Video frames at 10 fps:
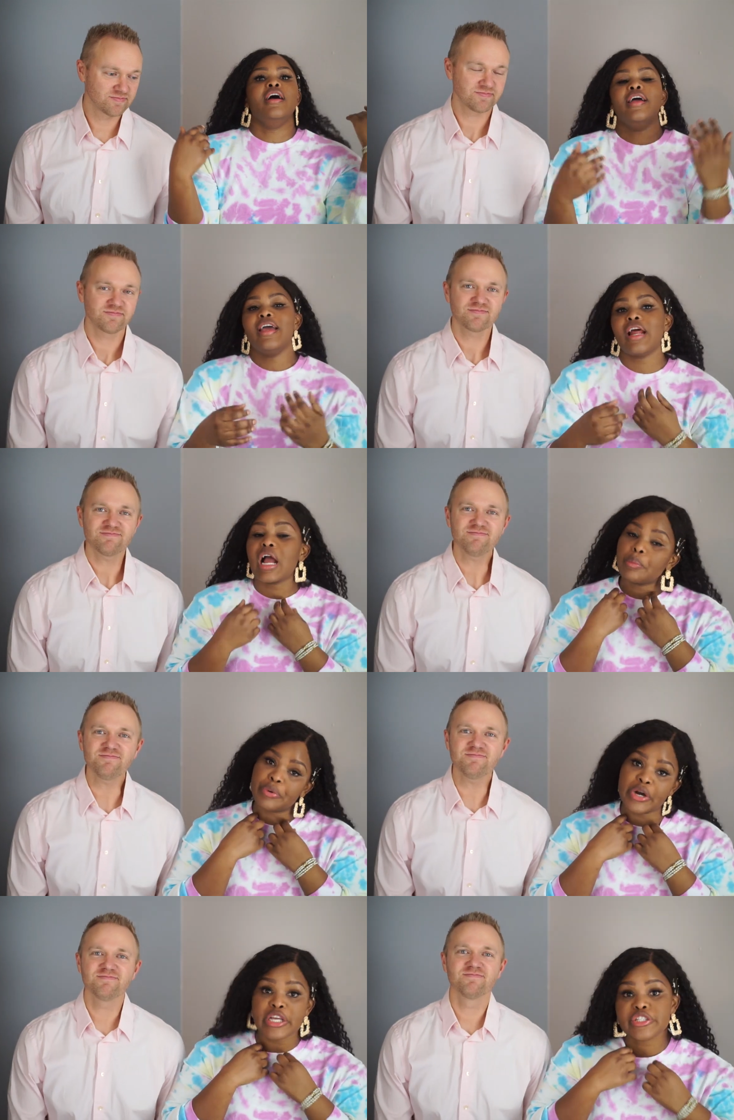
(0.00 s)
Speaker 1: And I
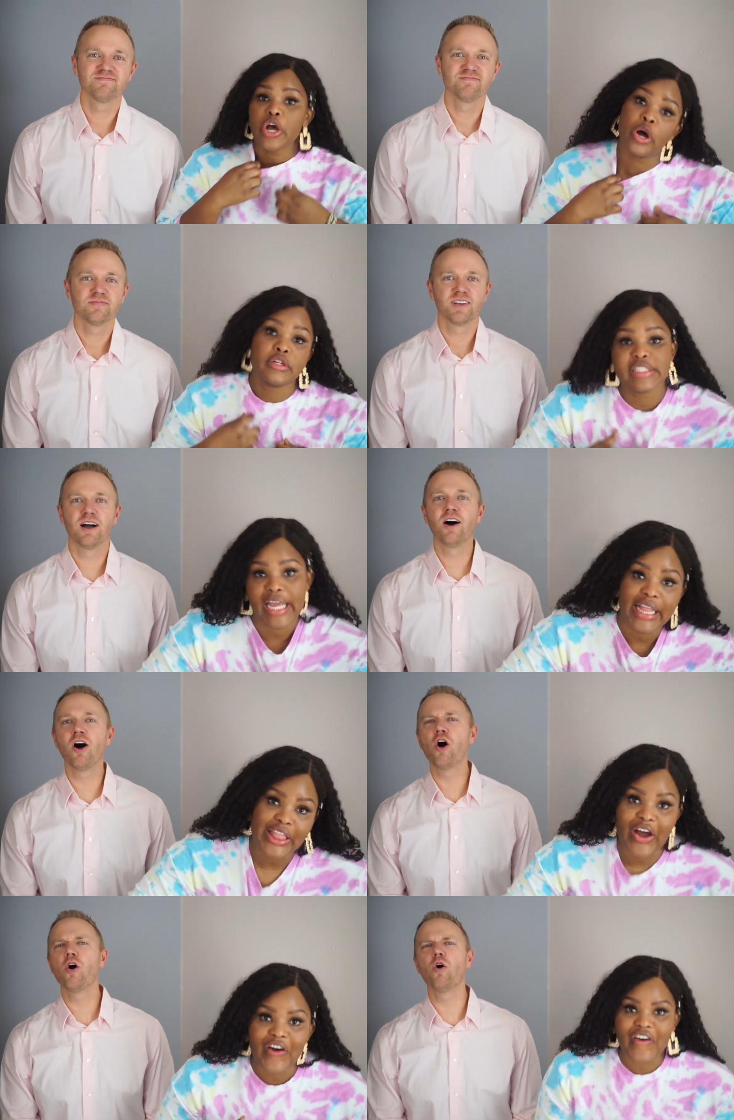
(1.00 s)
got pranks all day.
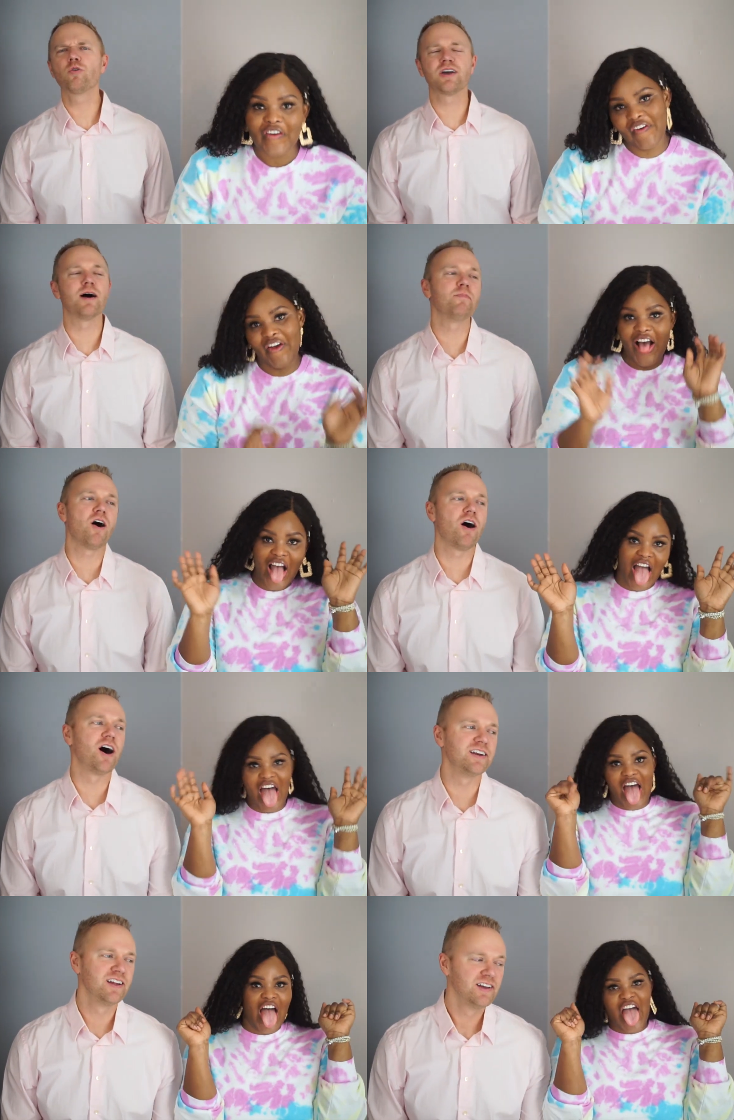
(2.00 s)
Speaker 2: Oh, come on!
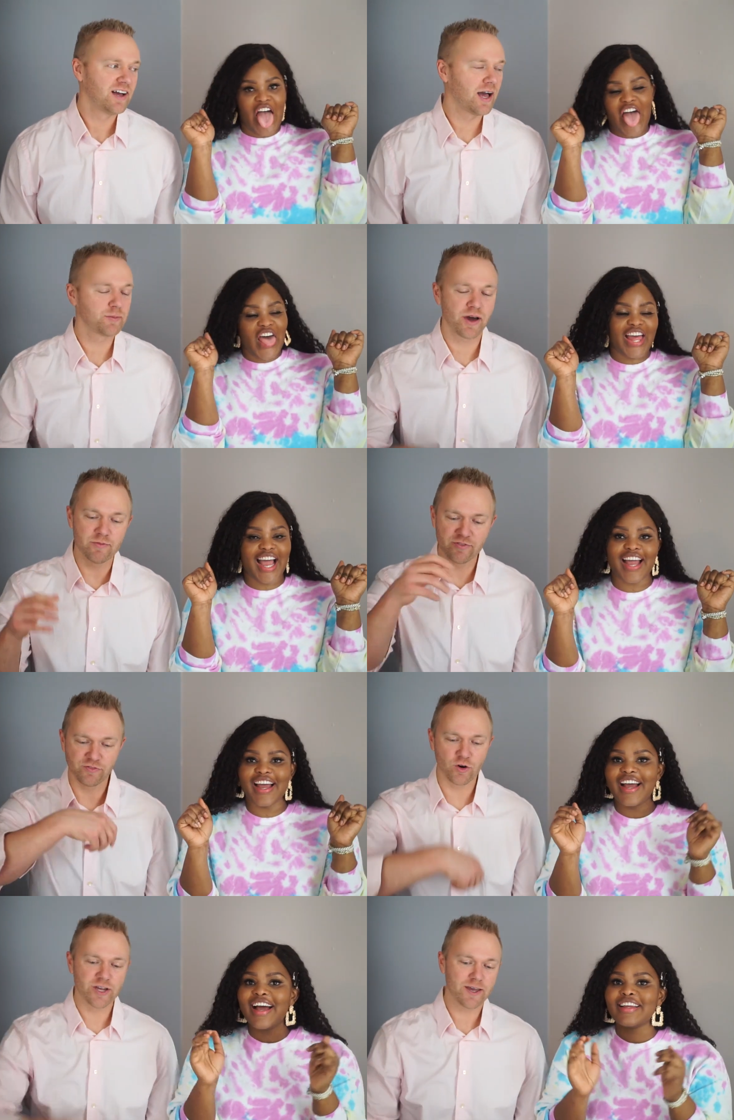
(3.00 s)
I'm coming
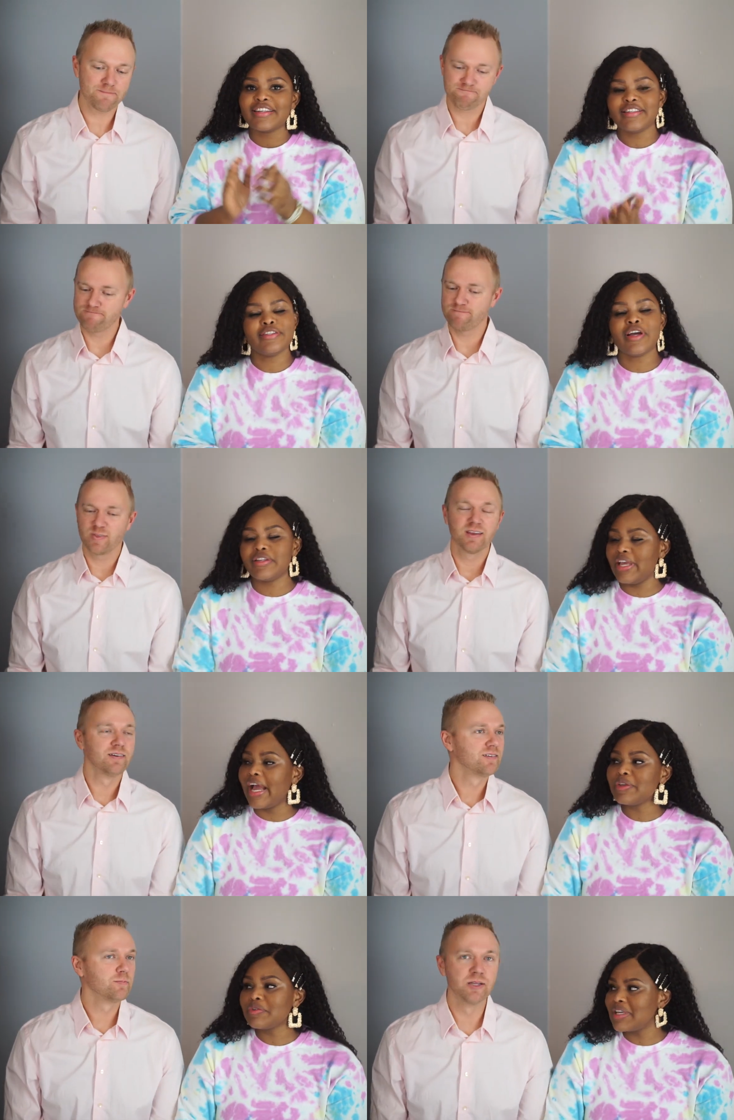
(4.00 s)
for you.
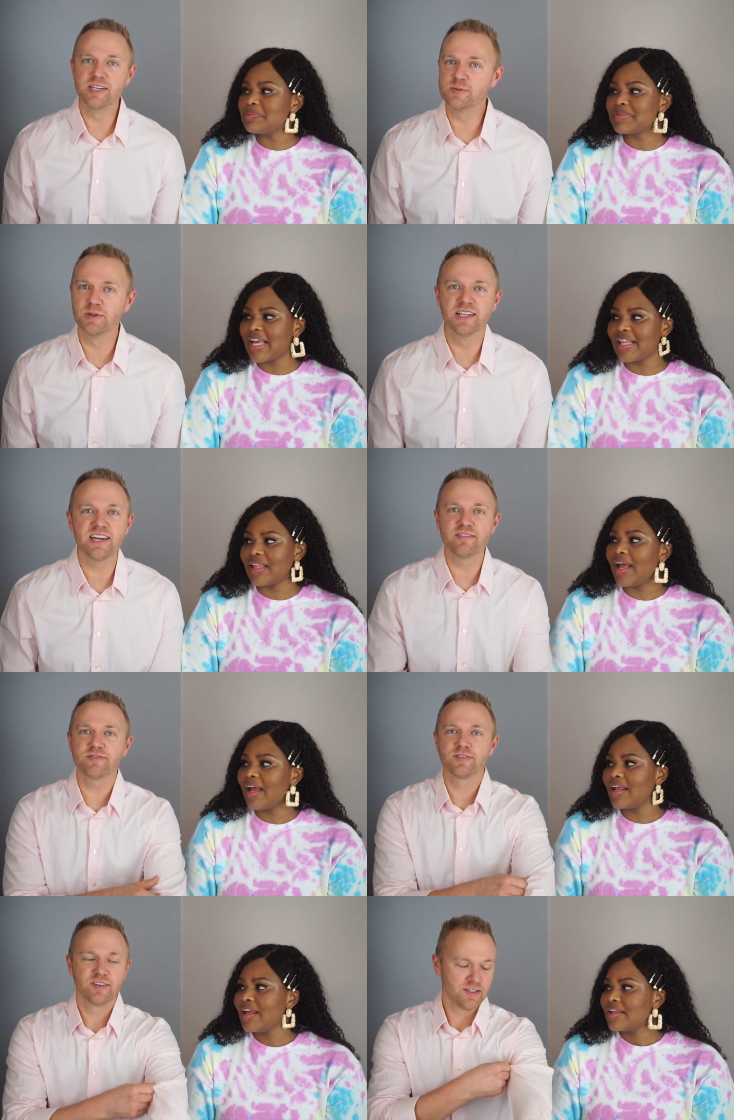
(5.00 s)
Speaker 1: Yeah, you
Speaker 2: keep Please saying believe.
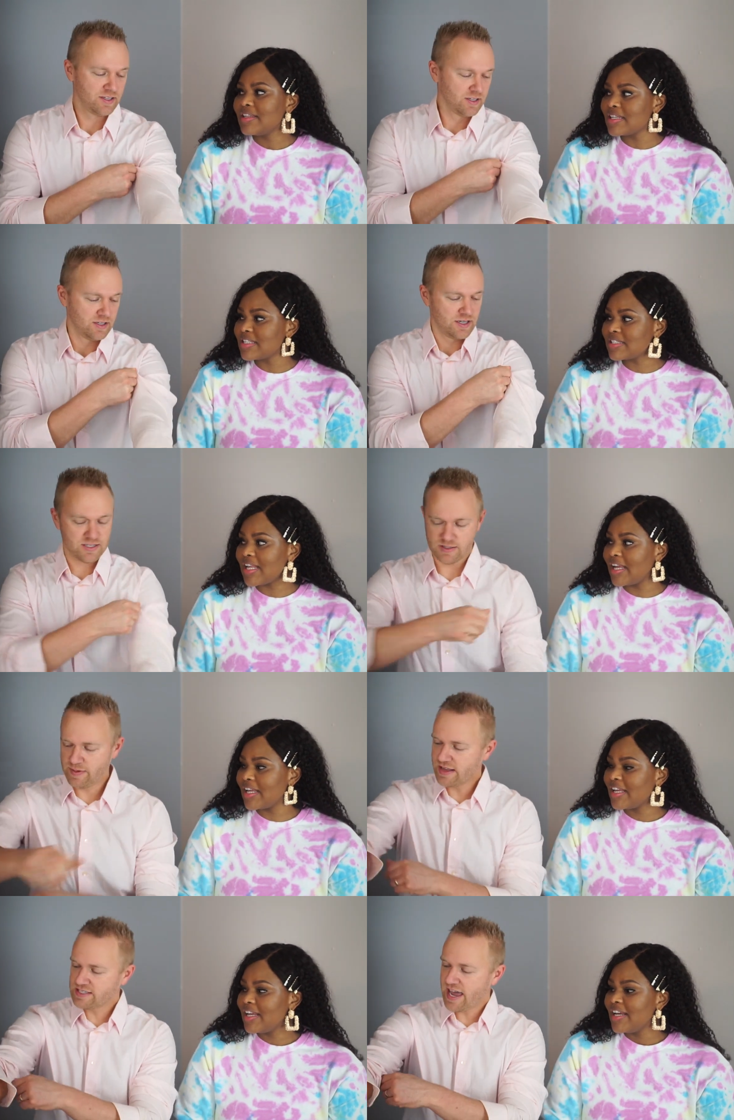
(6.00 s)
That. This is it's like
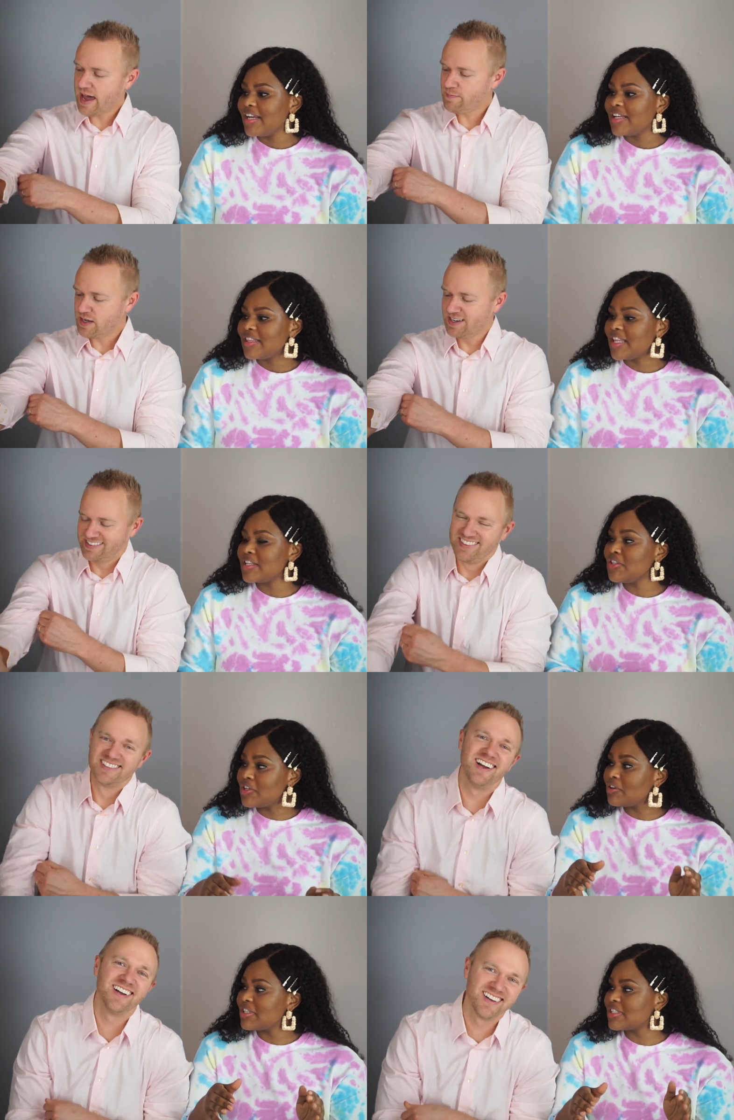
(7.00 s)
about to happen.
Speaker 1: This, you
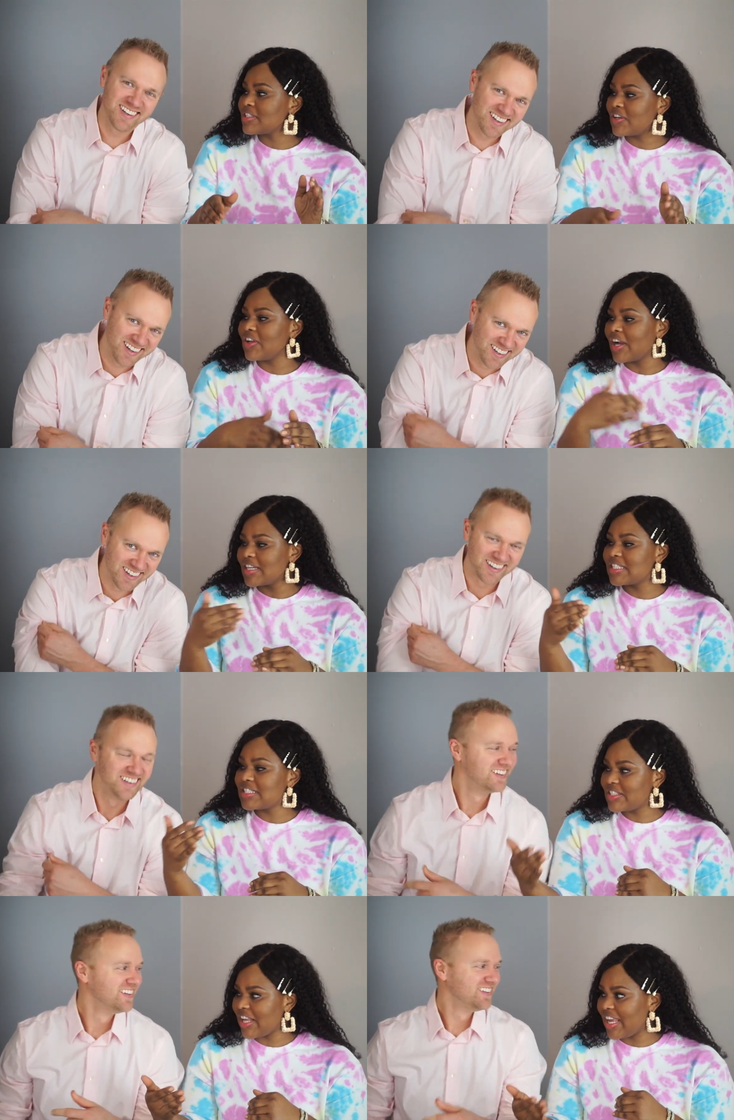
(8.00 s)
know, this is like our
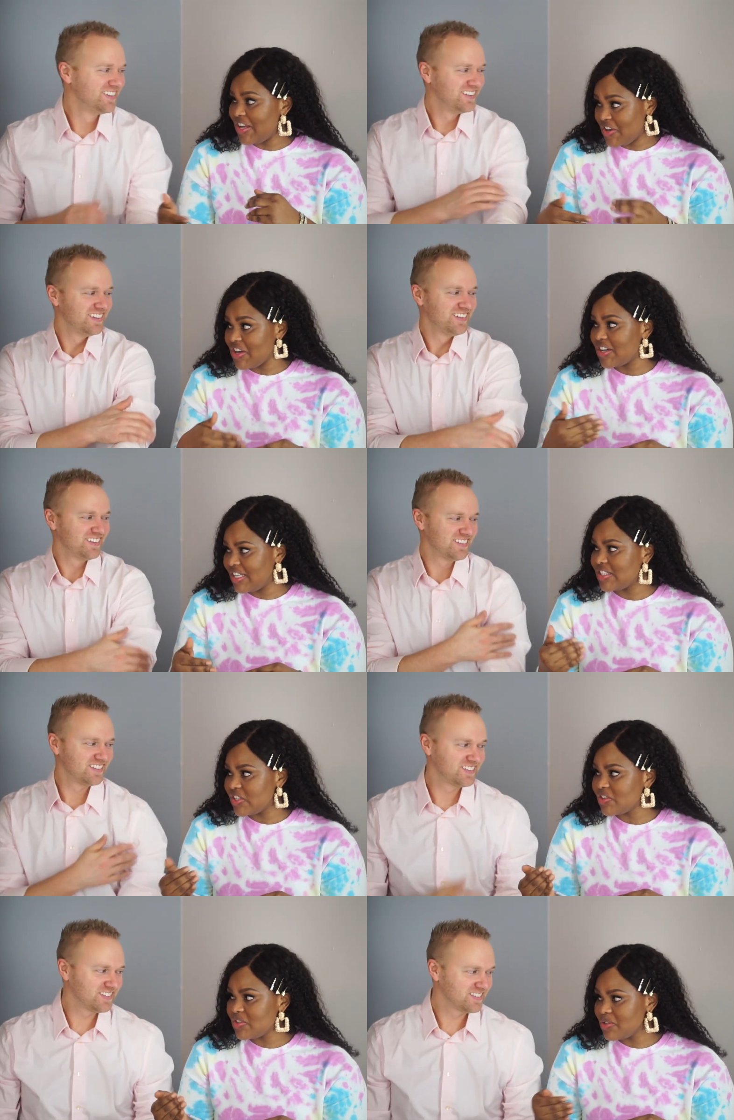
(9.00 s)
second year into
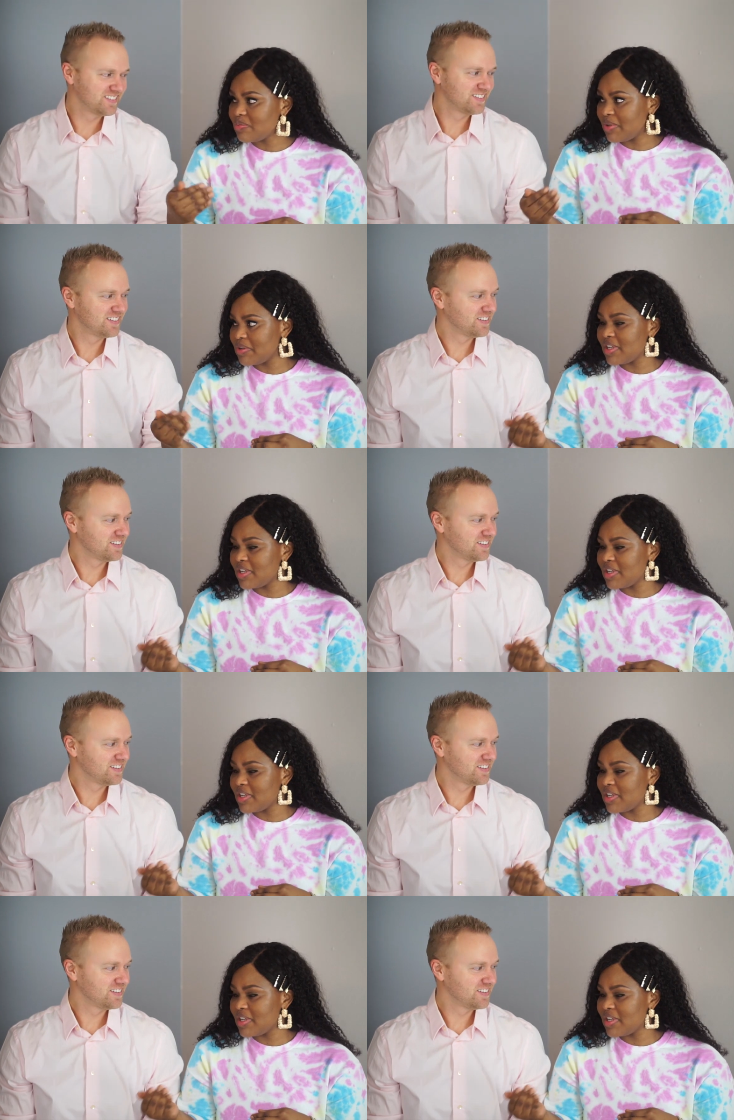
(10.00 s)
YouTube, and you